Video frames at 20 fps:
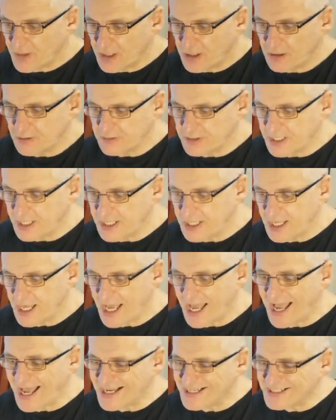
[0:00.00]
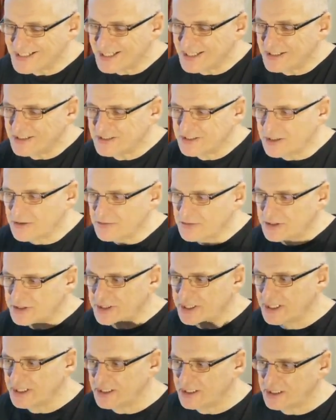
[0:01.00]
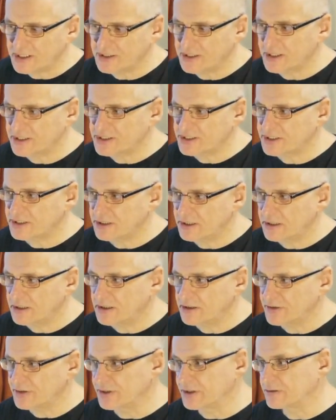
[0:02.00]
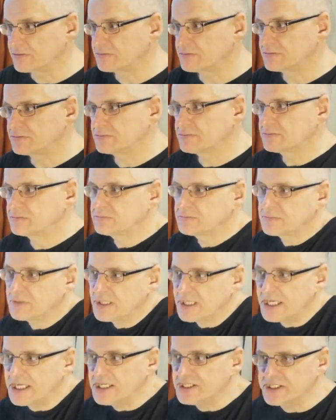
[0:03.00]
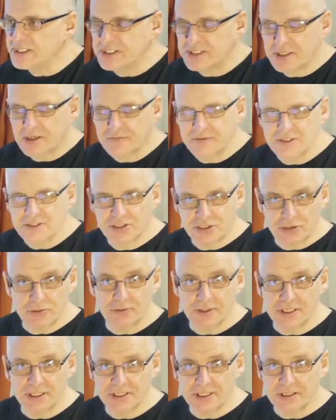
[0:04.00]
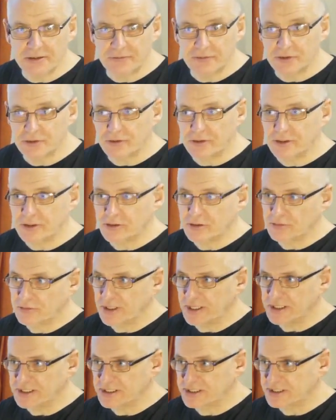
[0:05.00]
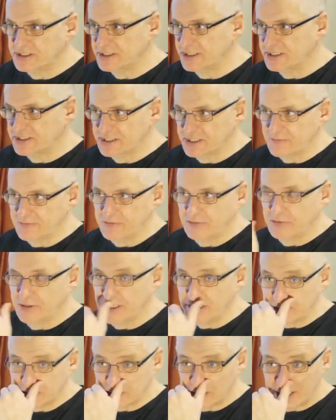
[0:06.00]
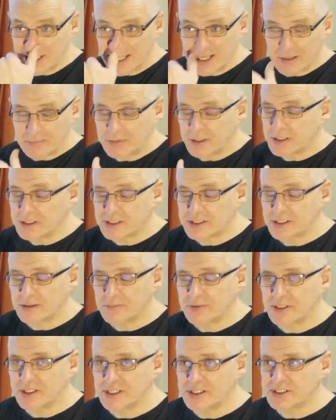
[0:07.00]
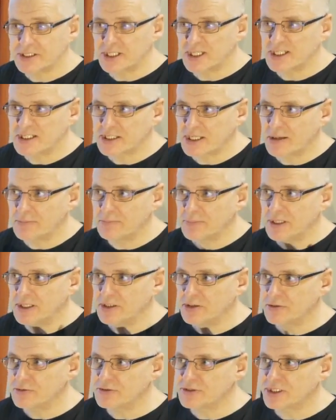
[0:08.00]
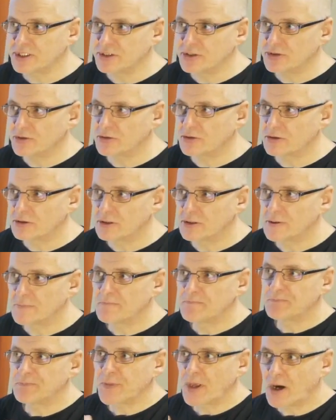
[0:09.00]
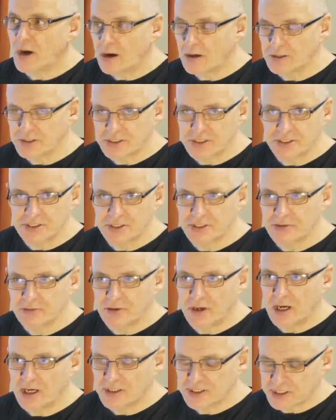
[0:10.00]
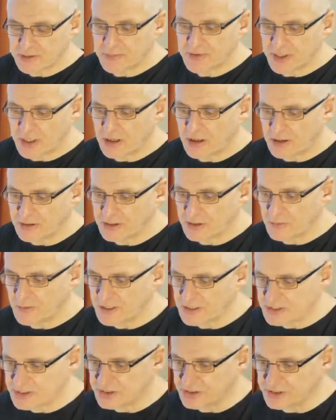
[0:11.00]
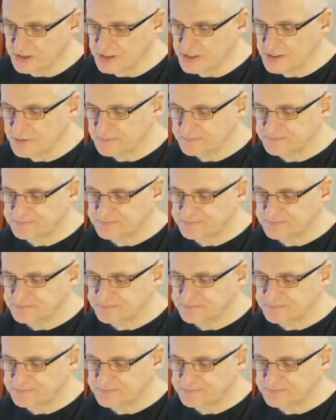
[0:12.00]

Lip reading: Okay, and don't think that the easy stuff is too easy if you're doing grades 6, 7 or 8, because some of these things can be used in your answers to some of the harder questions.